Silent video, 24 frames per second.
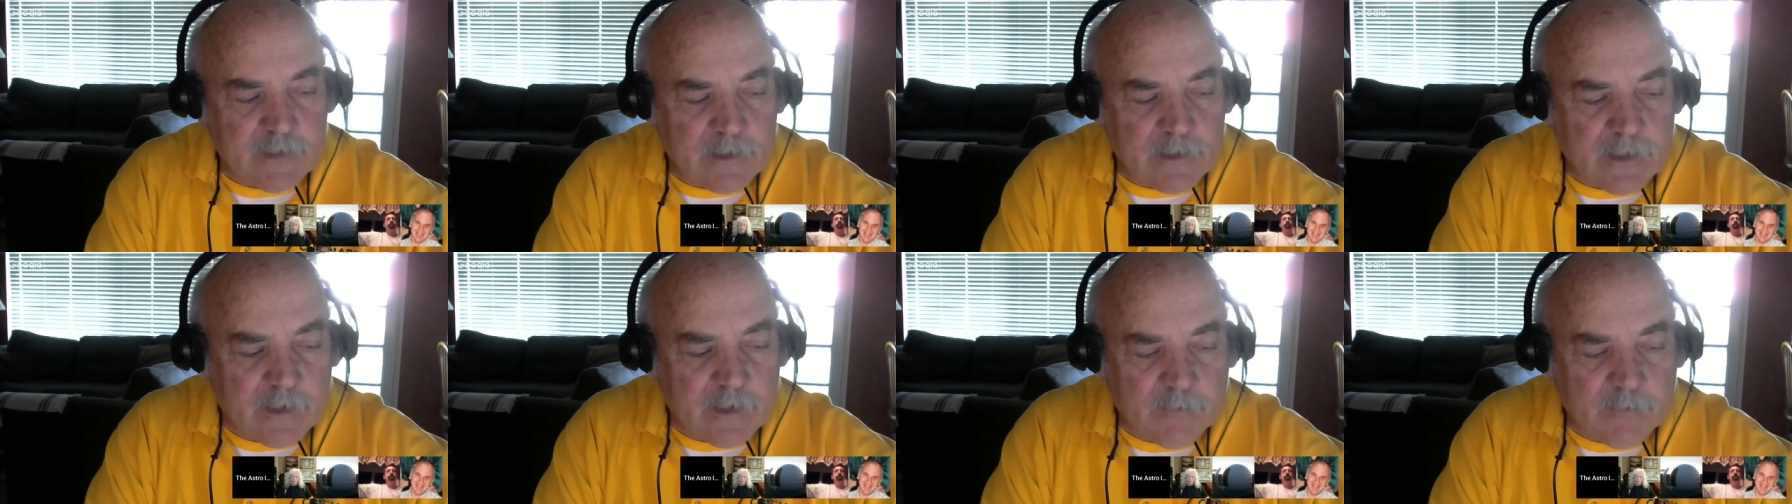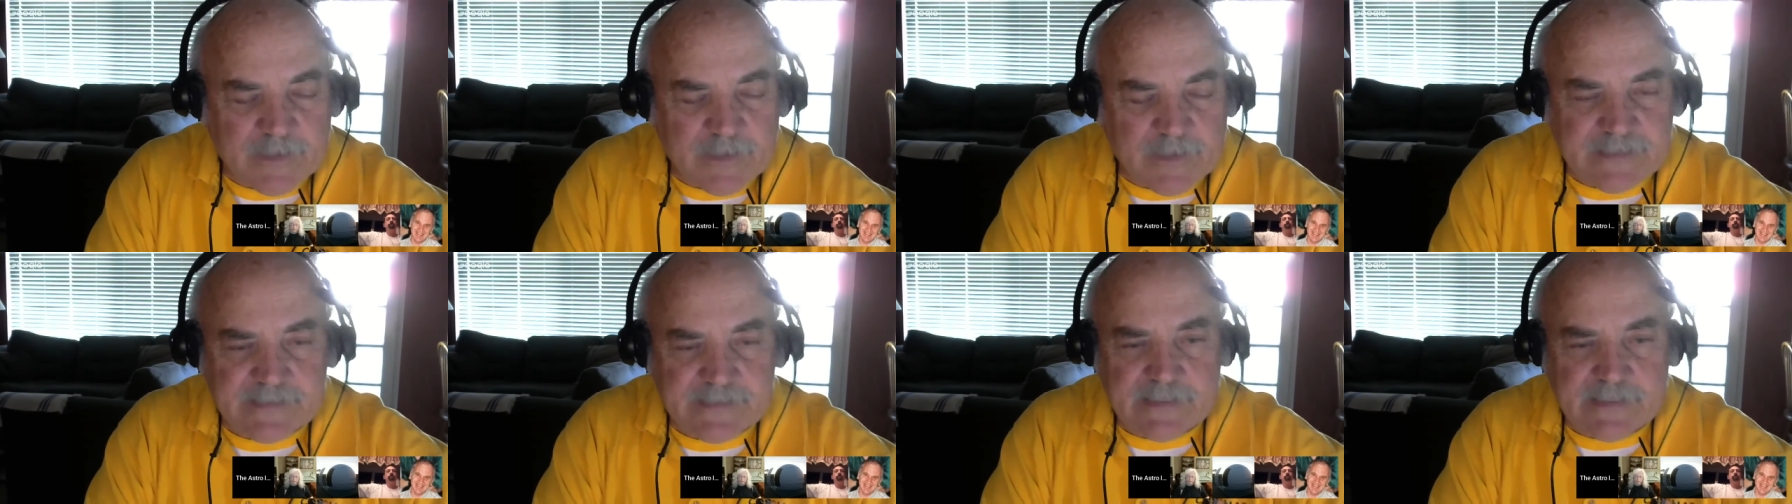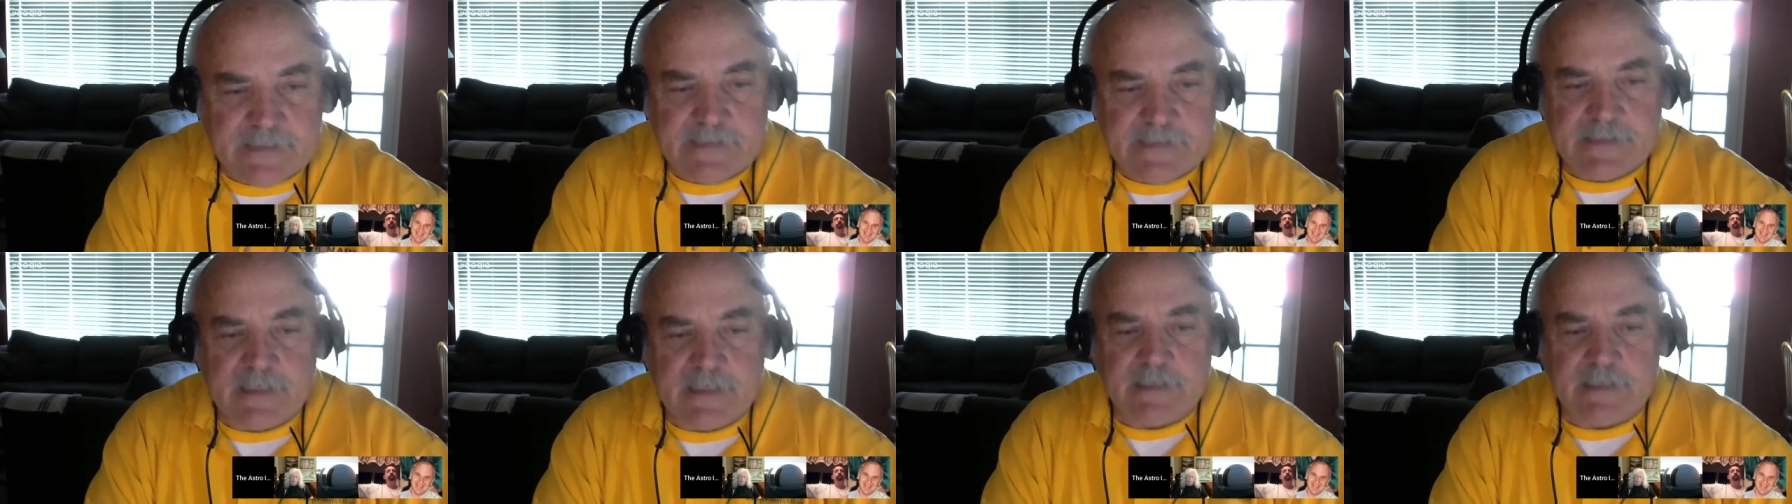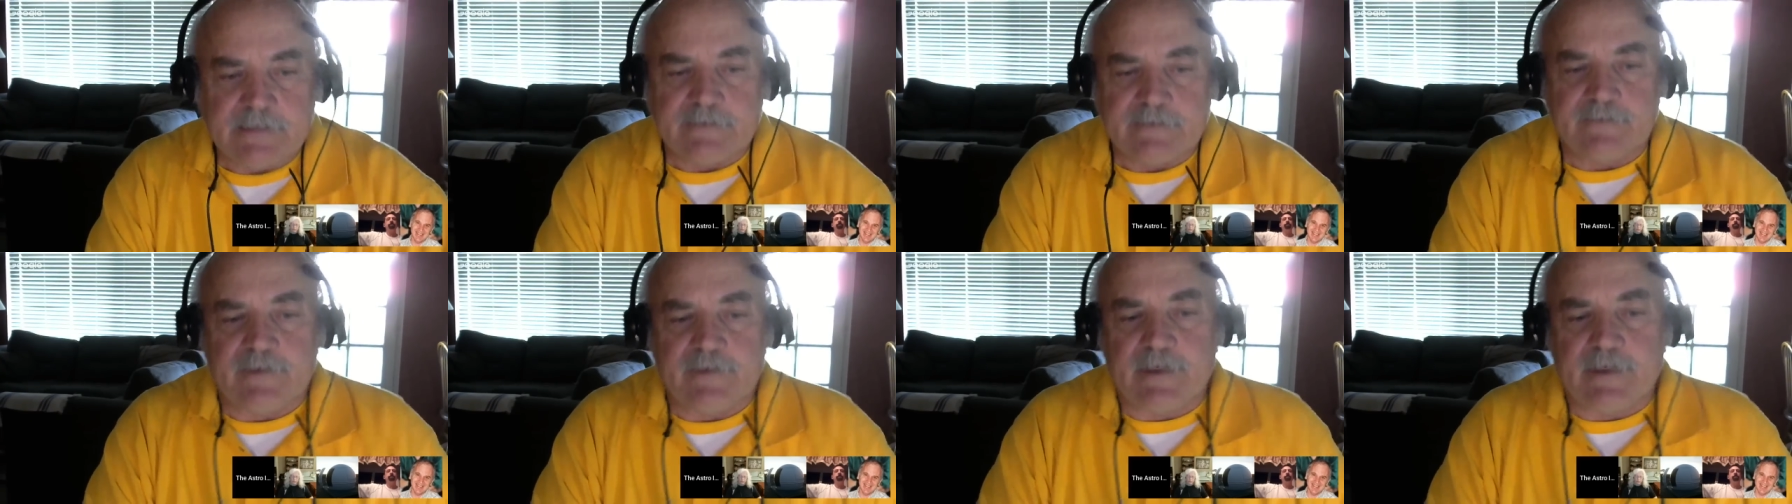uh, Insight
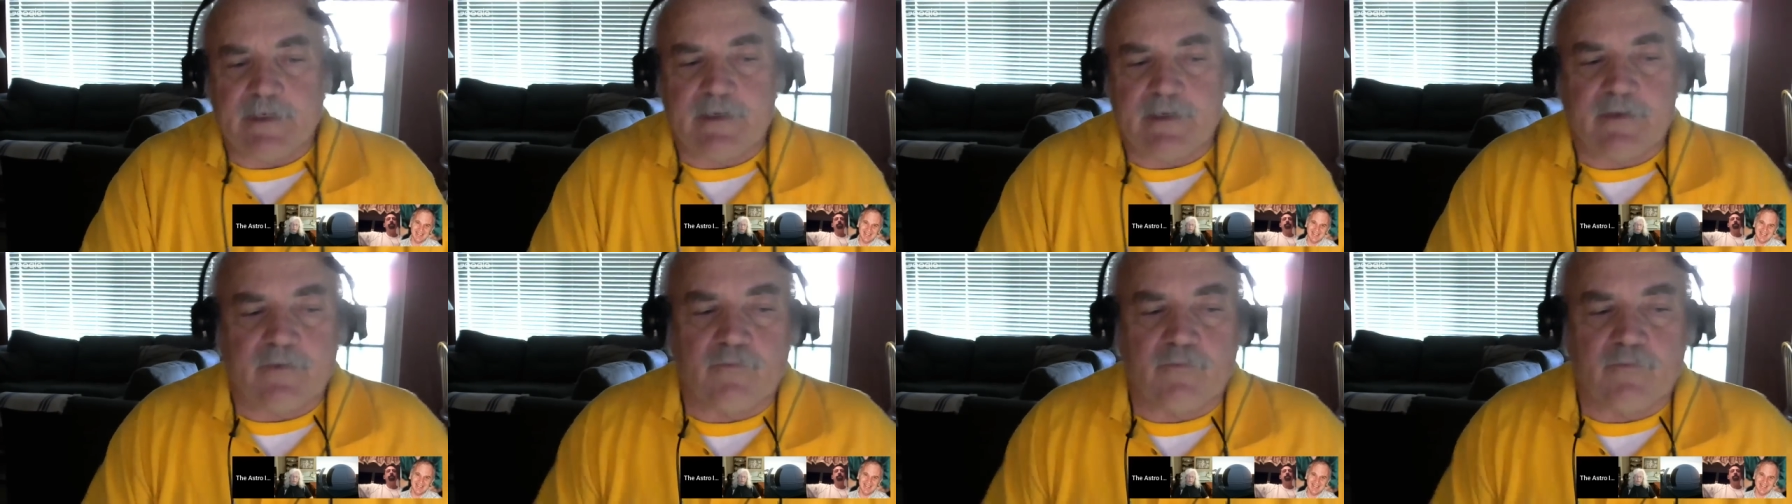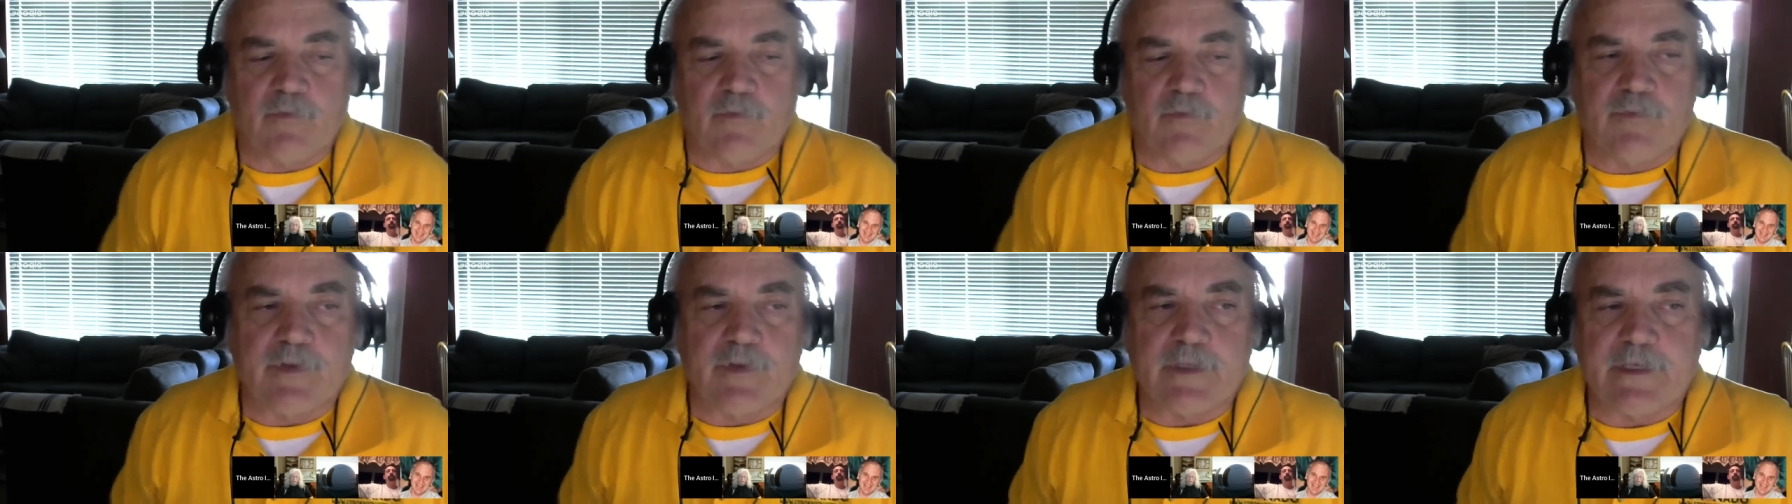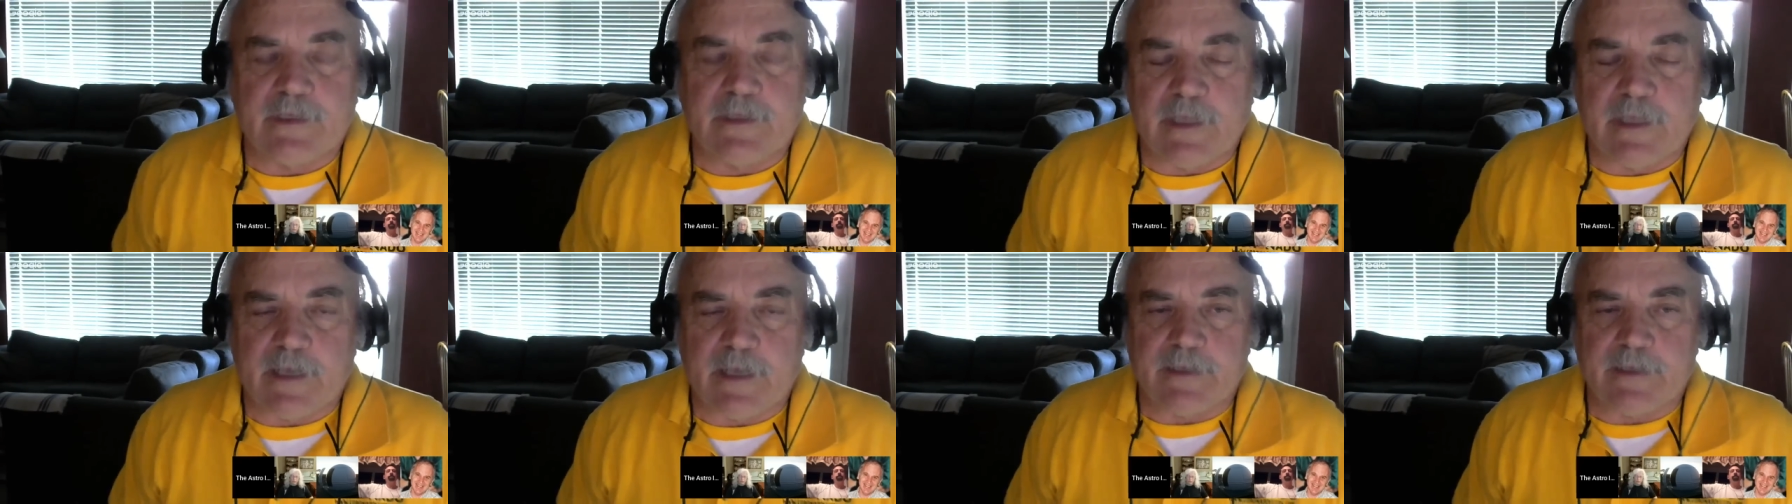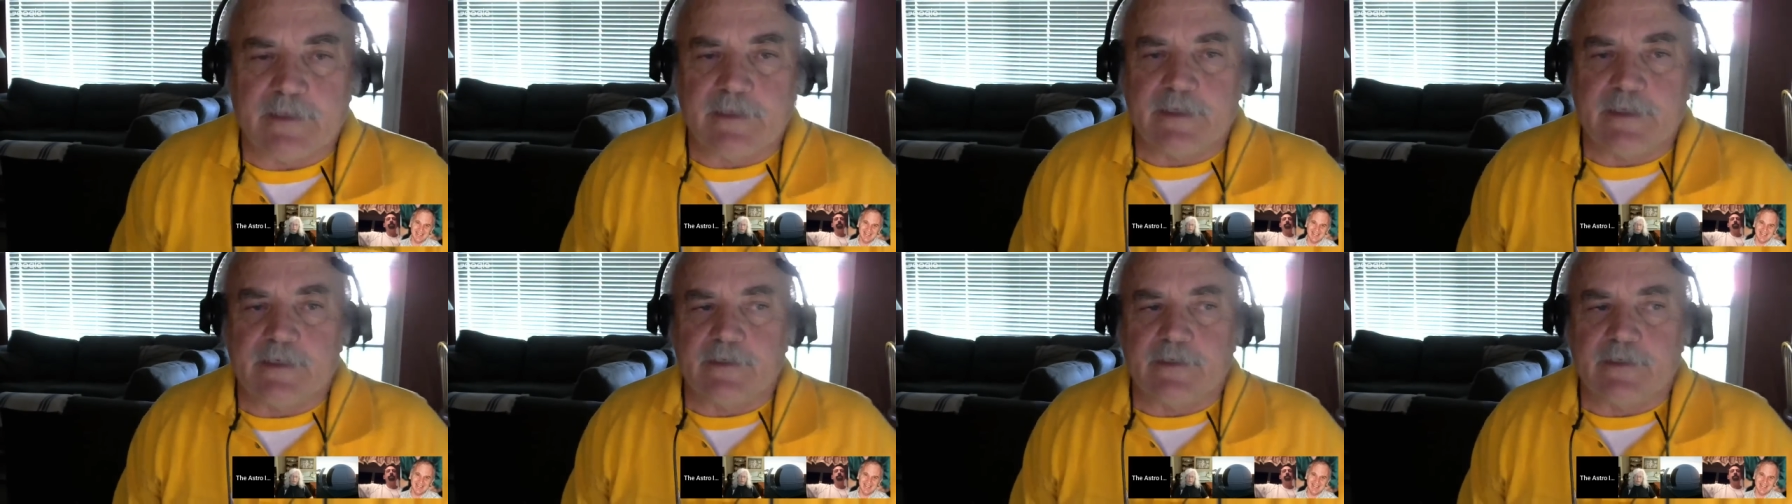and we're really glad that
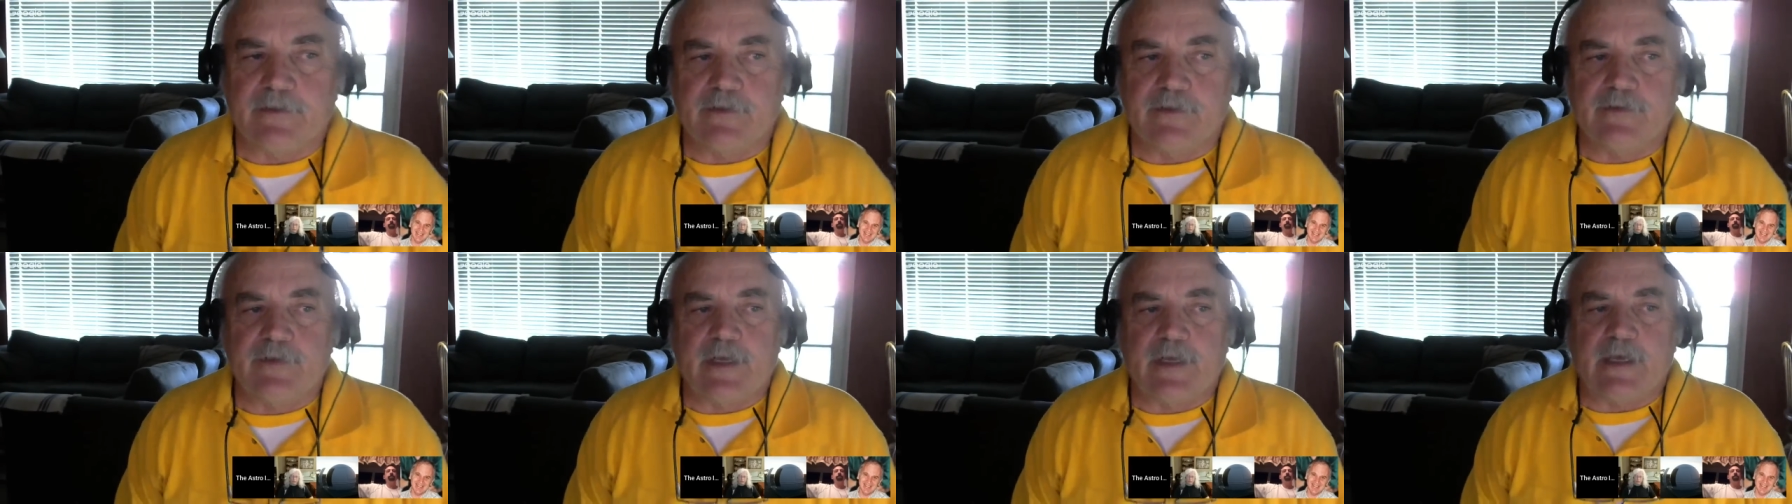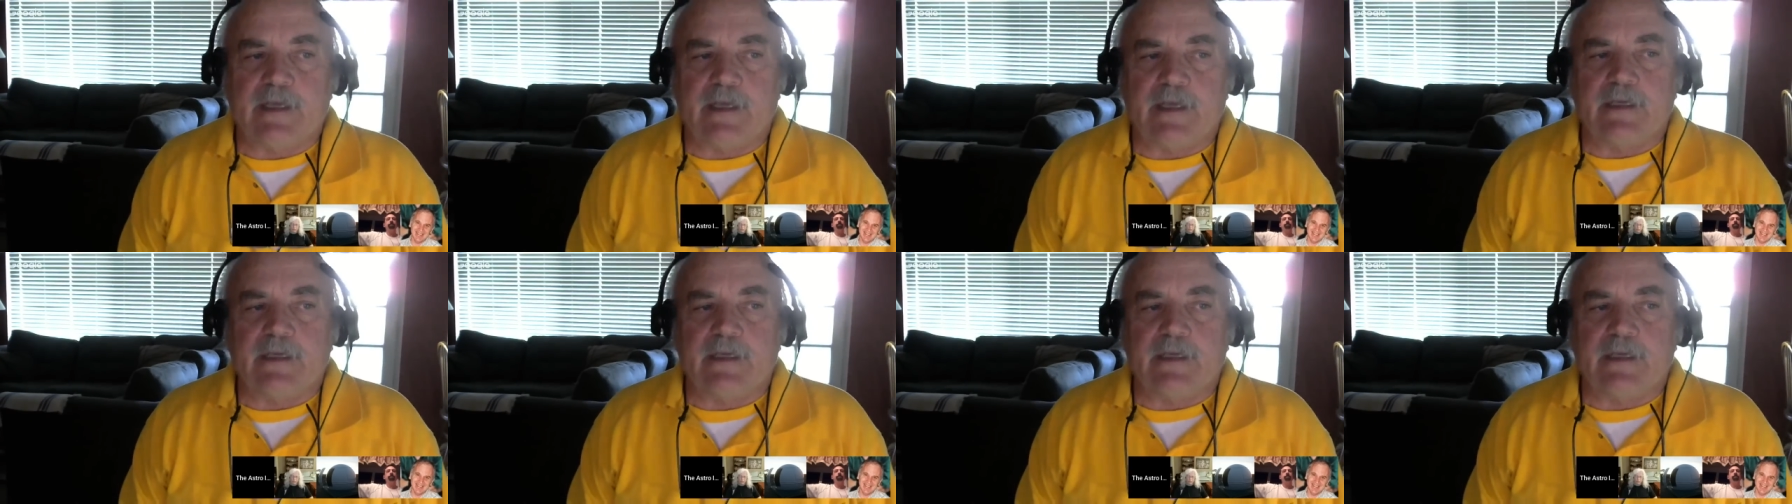he could do that.